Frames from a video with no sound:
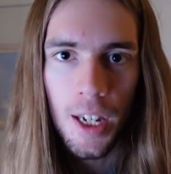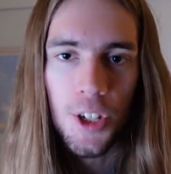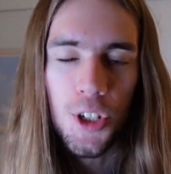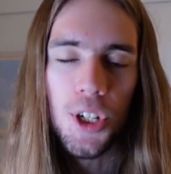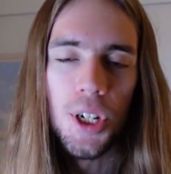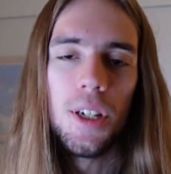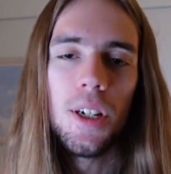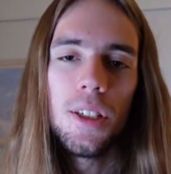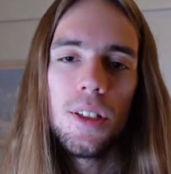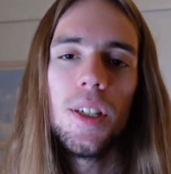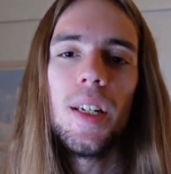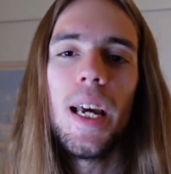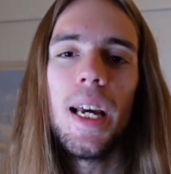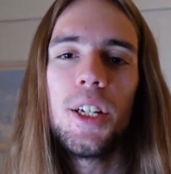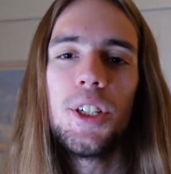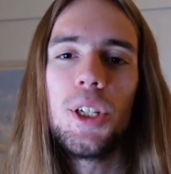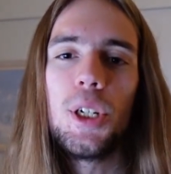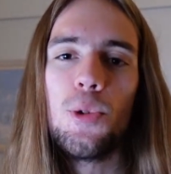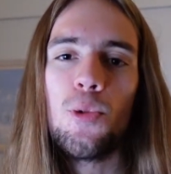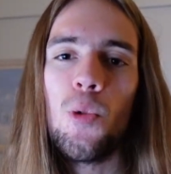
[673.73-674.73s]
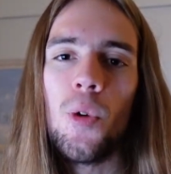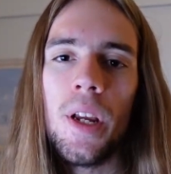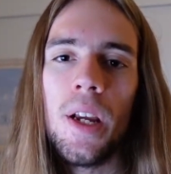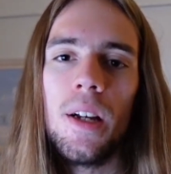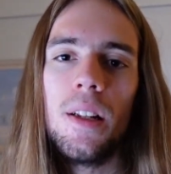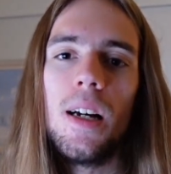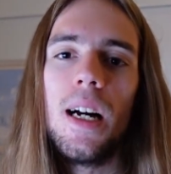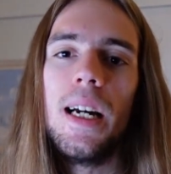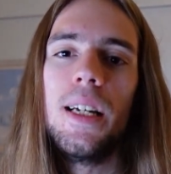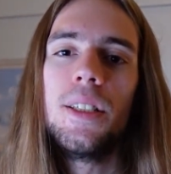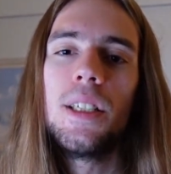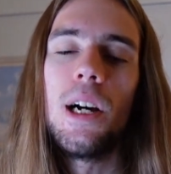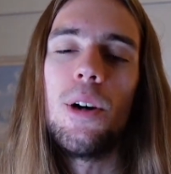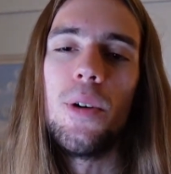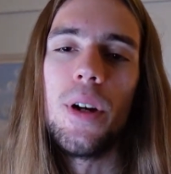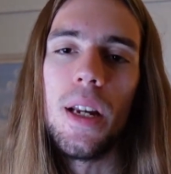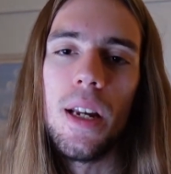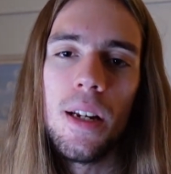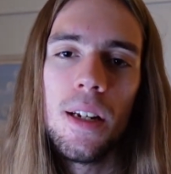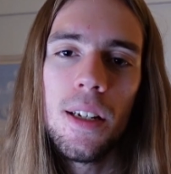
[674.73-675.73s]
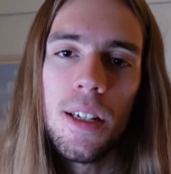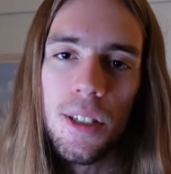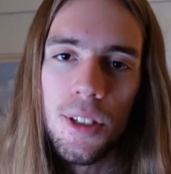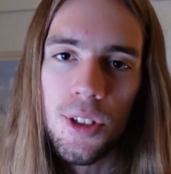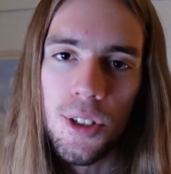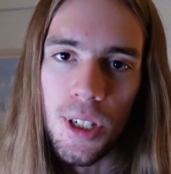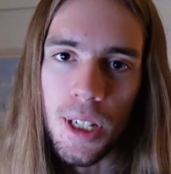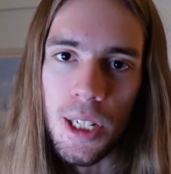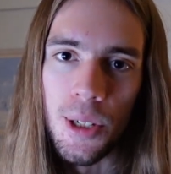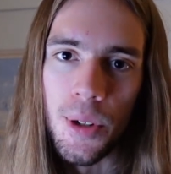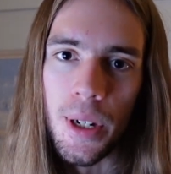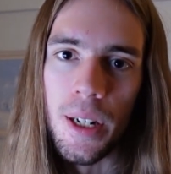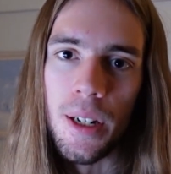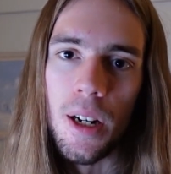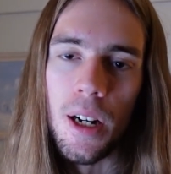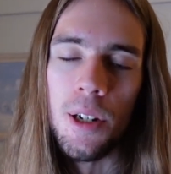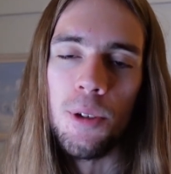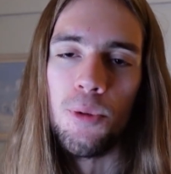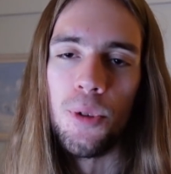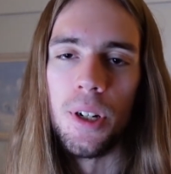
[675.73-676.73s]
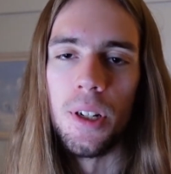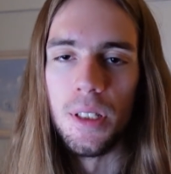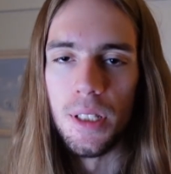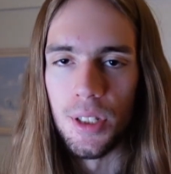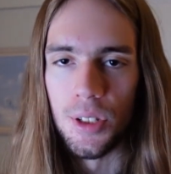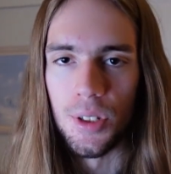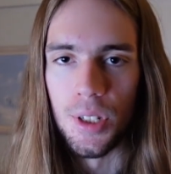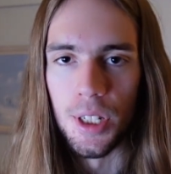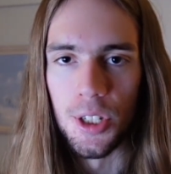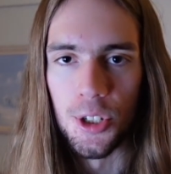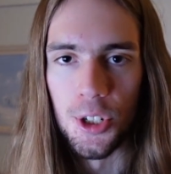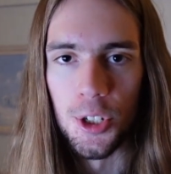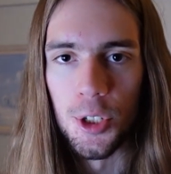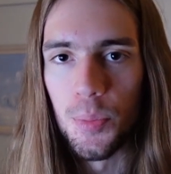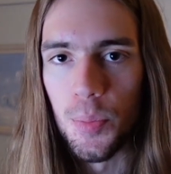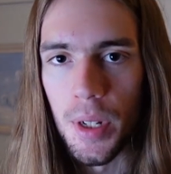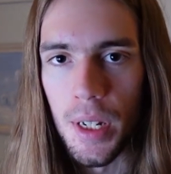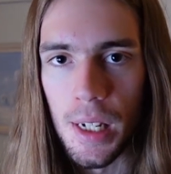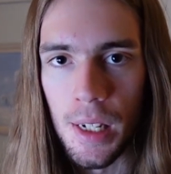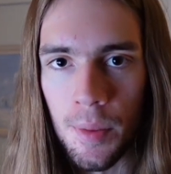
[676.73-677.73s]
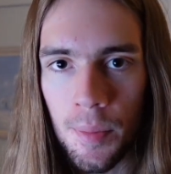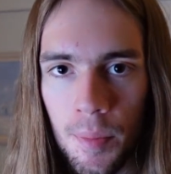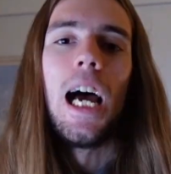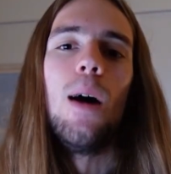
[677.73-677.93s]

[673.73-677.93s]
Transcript: She doesn't actually realize how inconsiderate and unrealistic she's being.